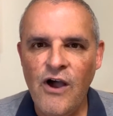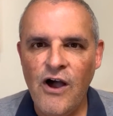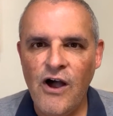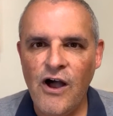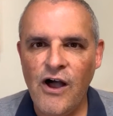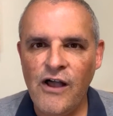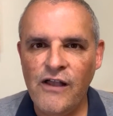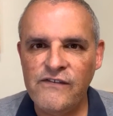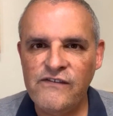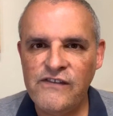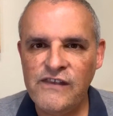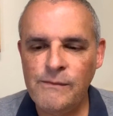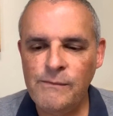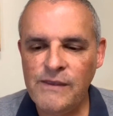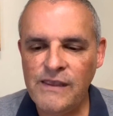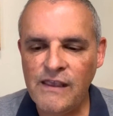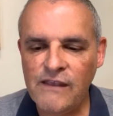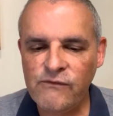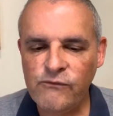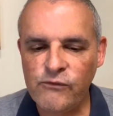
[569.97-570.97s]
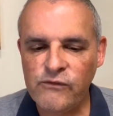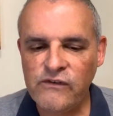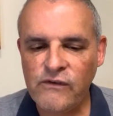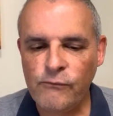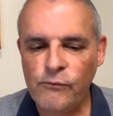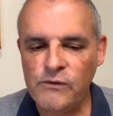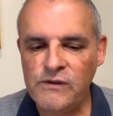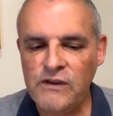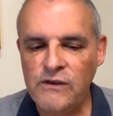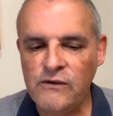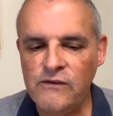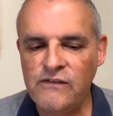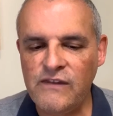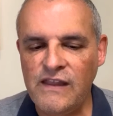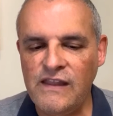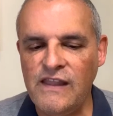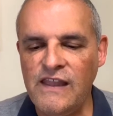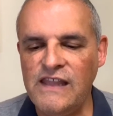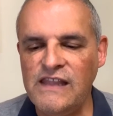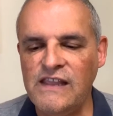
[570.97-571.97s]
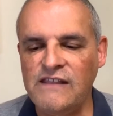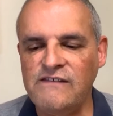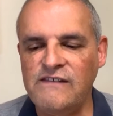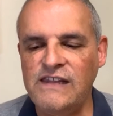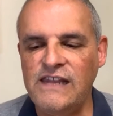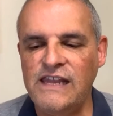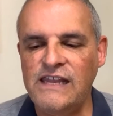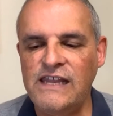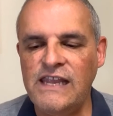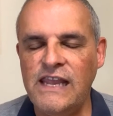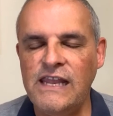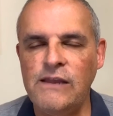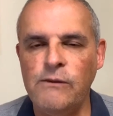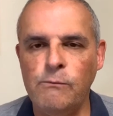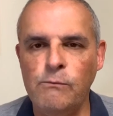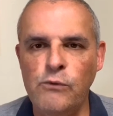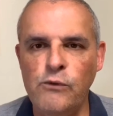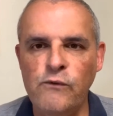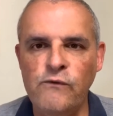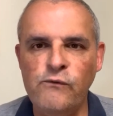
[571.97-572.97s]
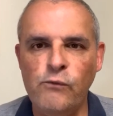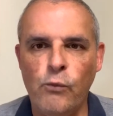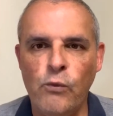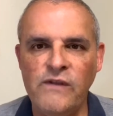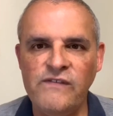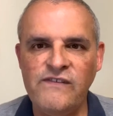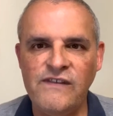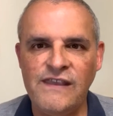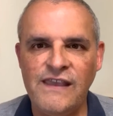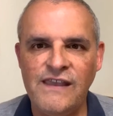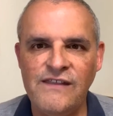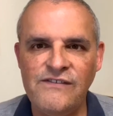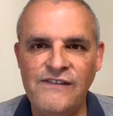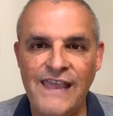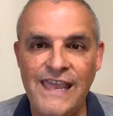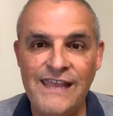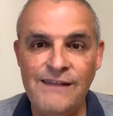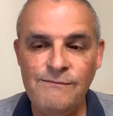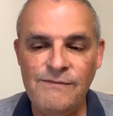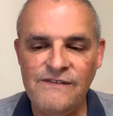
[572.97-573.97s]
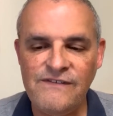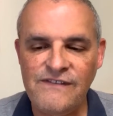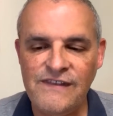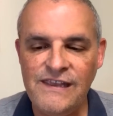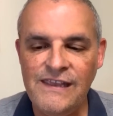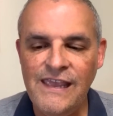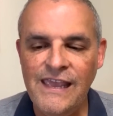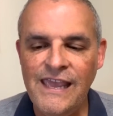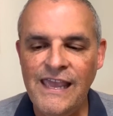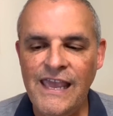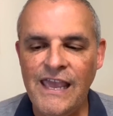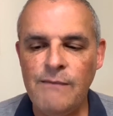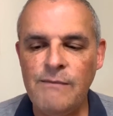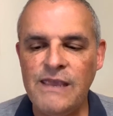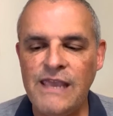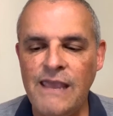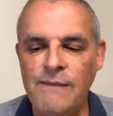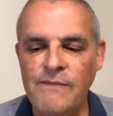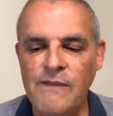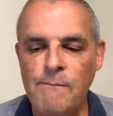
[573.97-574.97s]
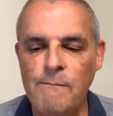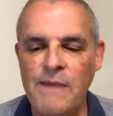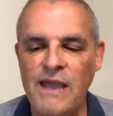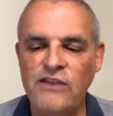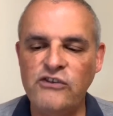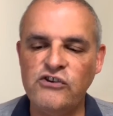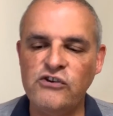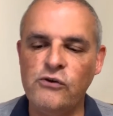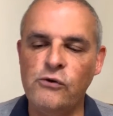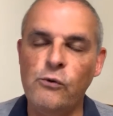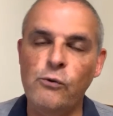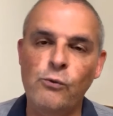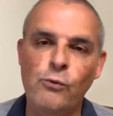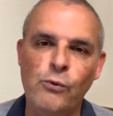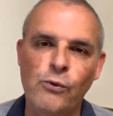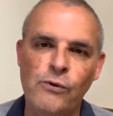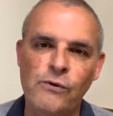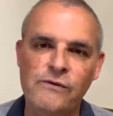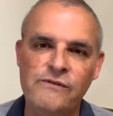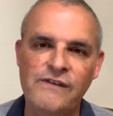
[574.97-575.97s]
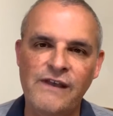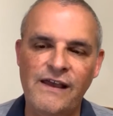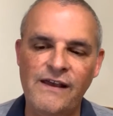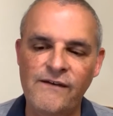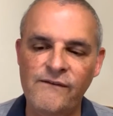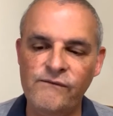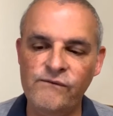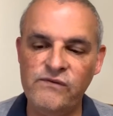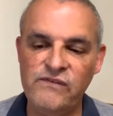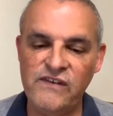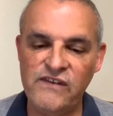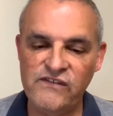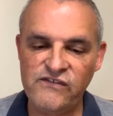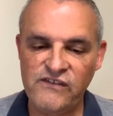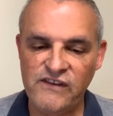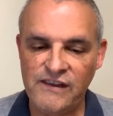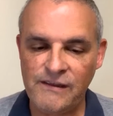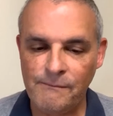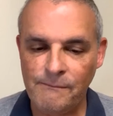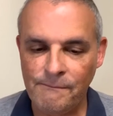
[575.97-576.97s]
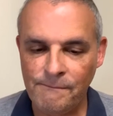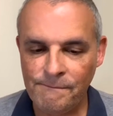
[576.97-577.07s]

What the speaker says: on CBS for several years, and in 1988 it moved once again to NBC and became The Magical World of Disney.